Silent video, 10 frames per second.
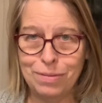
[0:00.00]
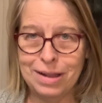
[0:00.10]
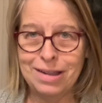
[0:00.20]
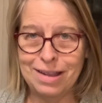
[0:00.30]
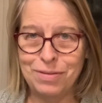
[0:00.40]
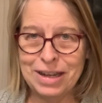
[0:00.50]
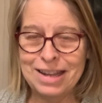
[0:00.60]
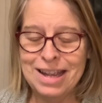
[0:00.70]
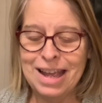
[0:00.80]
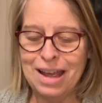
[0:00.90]
love it.
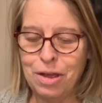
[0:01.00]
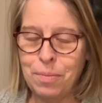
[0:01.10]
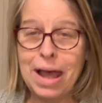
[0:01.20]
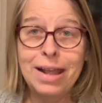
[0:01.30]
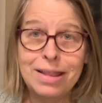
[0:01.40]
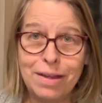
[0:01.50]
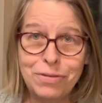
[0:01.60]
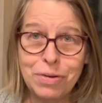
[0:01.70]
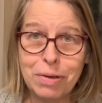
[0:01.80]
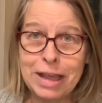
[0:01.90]
I
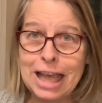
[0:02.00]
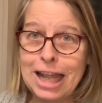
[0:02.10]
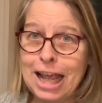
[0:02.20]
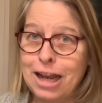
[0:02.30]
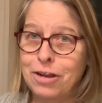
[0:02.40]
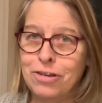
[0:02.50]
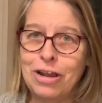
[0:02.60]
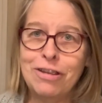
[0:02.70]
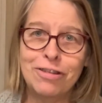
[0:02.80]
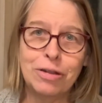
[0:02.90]
loved growing it, and it
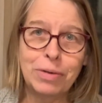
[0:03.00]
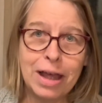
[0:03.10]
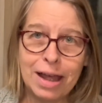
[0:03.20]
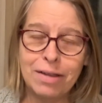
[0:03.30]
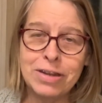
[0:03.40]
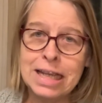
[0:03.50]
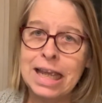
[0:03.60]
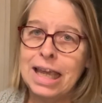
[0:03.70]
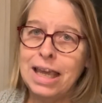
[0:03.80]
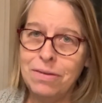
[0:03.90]
just thrived
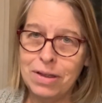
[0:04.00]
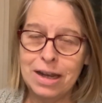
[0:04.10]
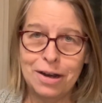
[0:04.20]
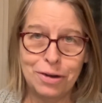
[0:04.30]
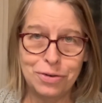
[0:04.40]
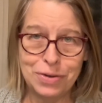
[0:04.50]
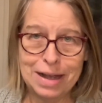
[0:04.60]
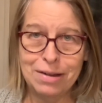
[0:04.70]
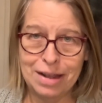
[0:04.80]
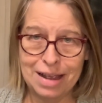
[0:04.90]
even in our
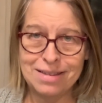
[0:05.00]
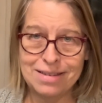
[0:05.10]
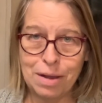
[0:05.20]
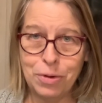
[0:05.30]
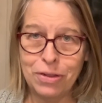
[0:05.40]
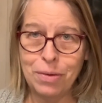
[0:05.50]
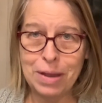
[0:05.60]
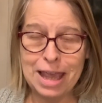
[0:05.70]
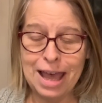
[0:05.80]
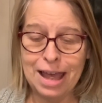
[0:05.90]
drought last summer that we
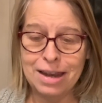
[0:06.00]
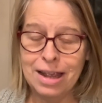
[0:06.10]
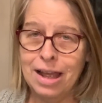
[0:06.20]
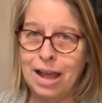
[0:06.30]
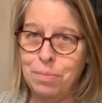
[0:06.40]
had. I